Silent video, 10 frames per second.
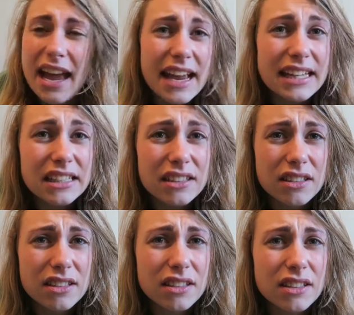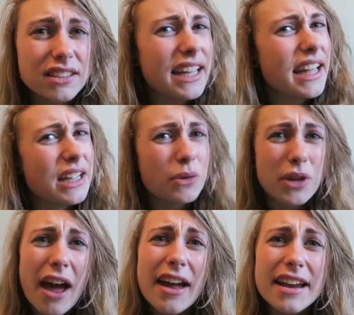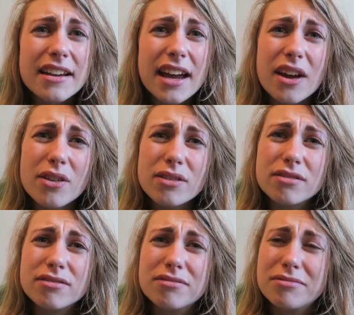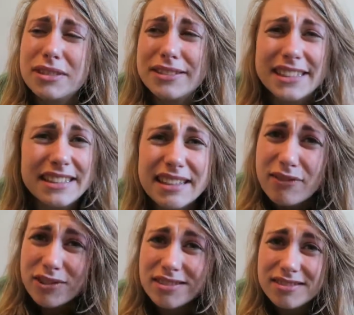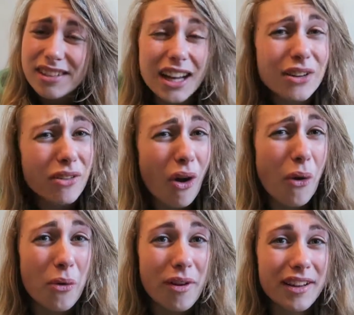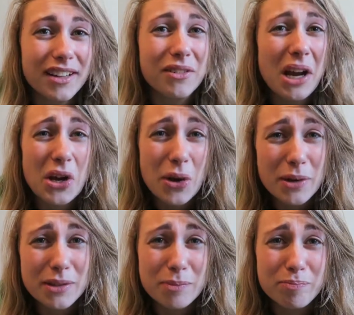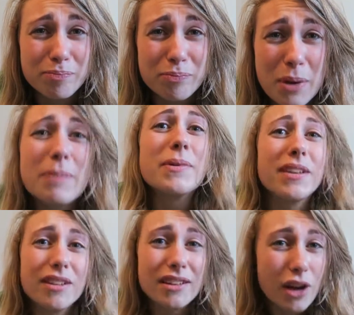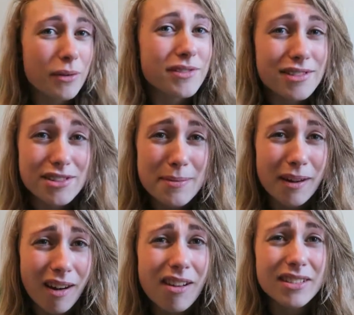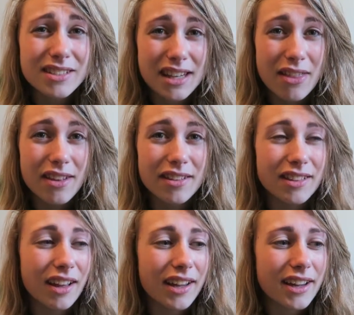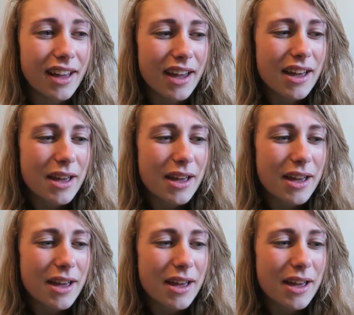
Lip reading: eight or nine now. Or is it seven? I don't know. All I know is we've been going to the gym a lot together. Like,